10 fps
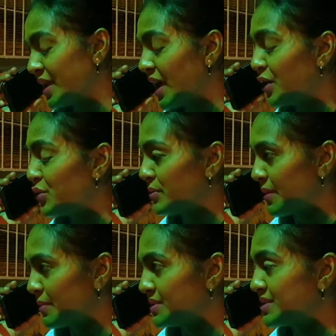And
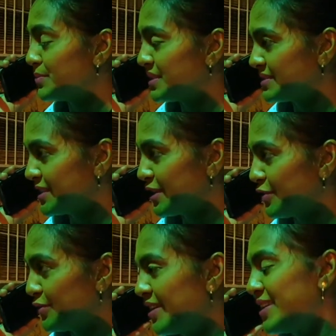remember to be
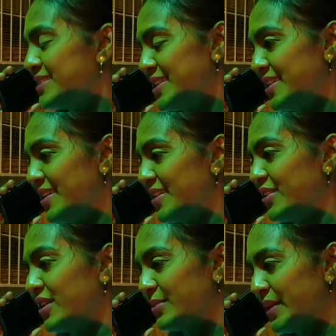safe. Take care.
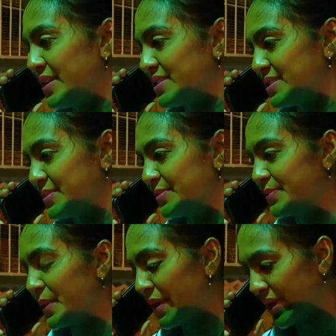God bless.
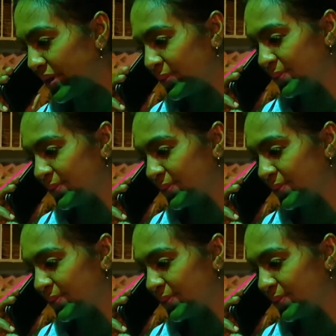Bye-bye.